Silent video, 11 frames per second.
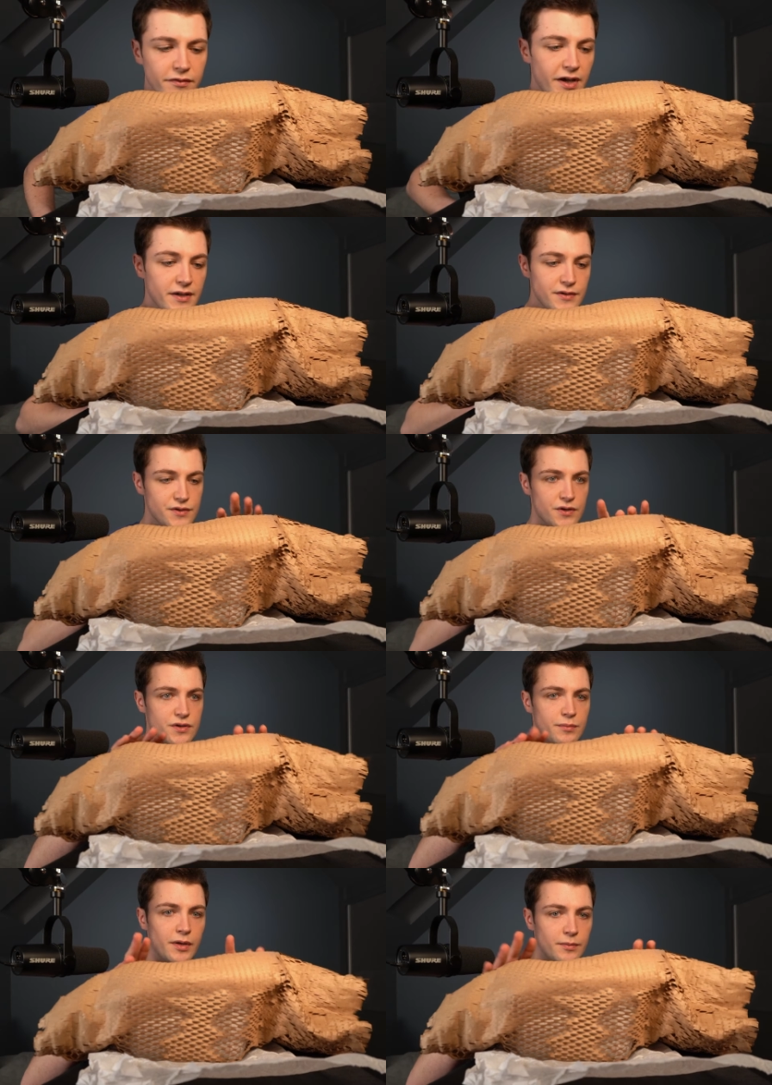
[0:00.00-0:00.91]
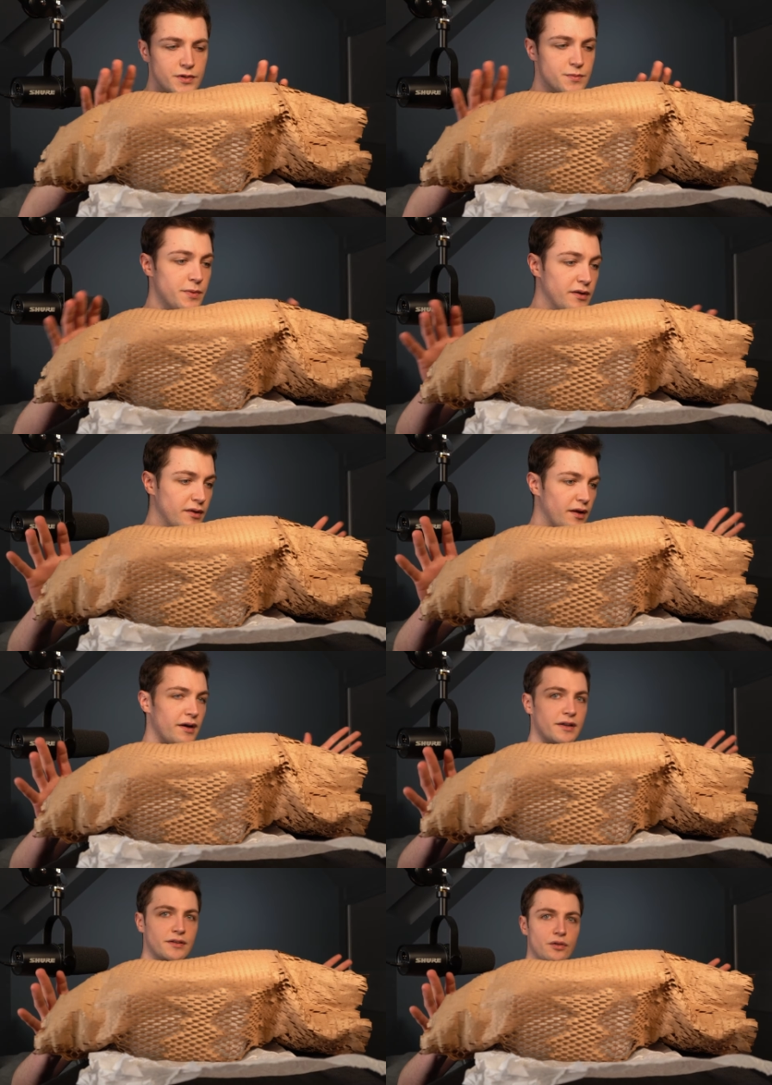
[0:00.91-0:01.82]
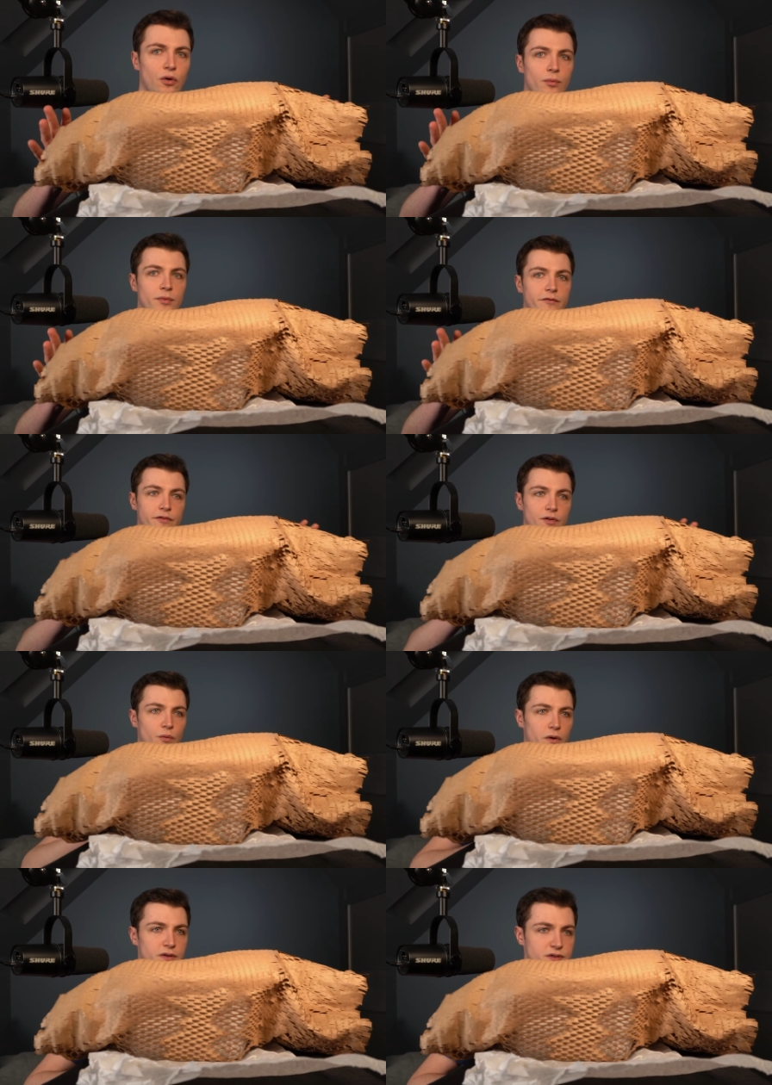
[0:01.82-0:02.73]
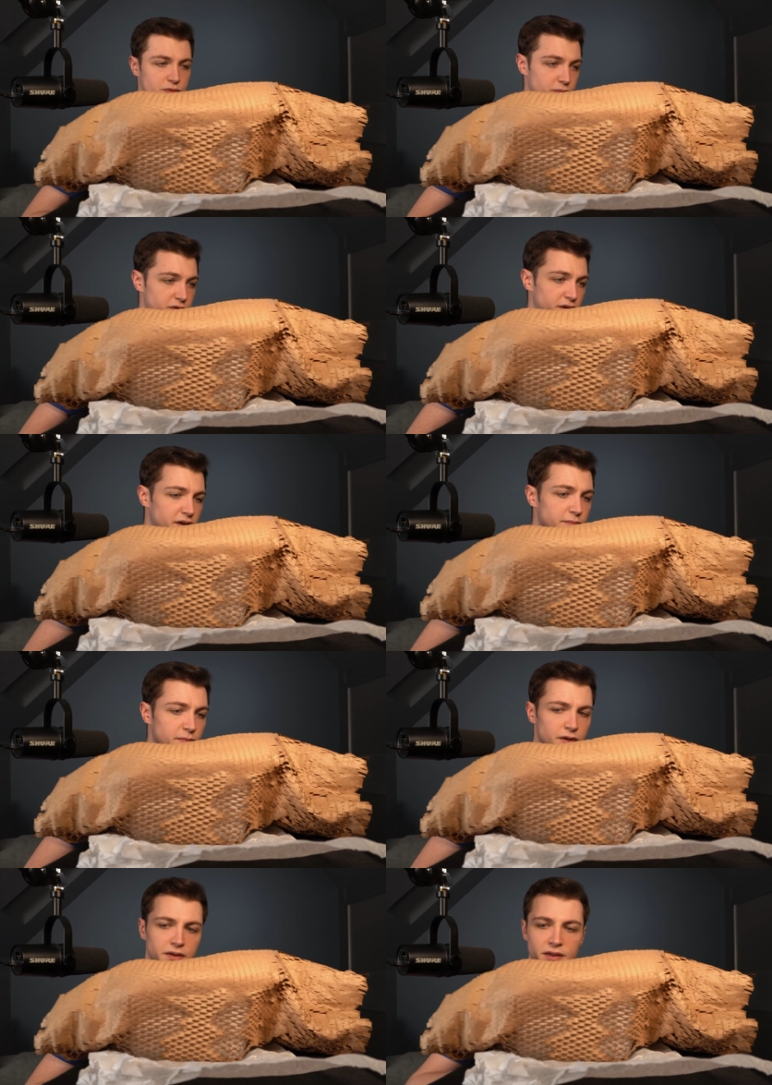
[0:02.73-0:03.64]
of eggs or something that's been lying dormant for quite some time,